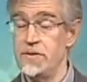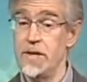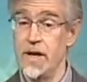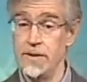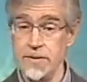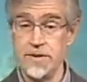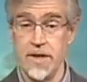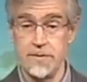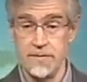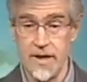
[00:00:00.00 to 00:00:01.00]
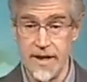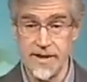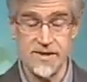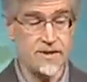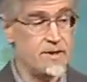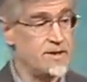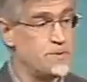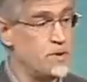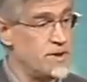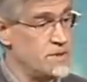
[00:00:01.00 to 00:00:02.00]
The other type of niacin that's
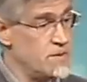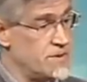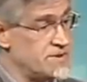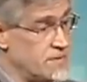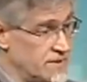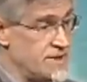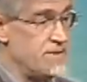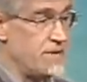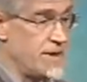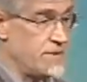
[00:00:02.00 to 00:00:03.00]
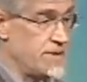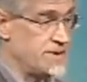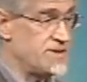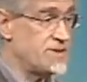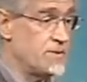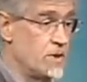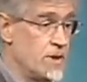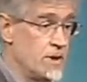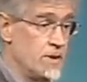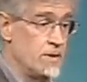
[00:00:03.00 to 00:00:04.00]
put in most multivitamins
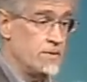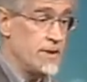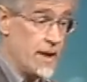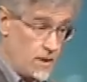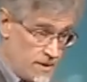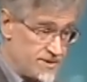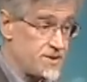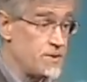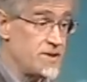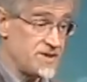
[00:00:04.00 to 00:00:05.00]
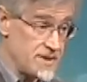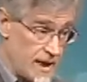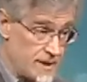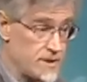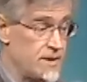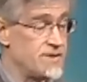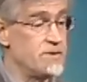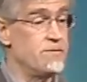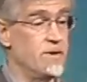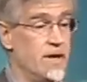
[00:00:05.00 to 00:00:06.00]
that also does not cause
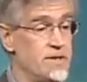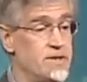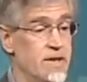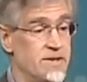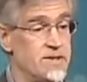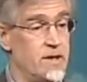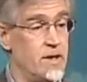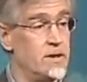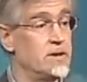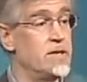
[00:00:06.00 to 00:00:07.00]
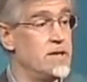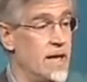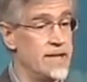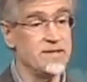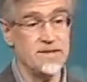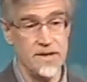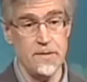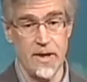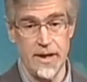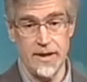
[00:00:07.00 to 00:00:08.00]
a flush is called
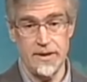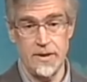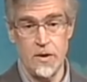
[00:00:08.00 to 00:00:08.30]
niacinamide.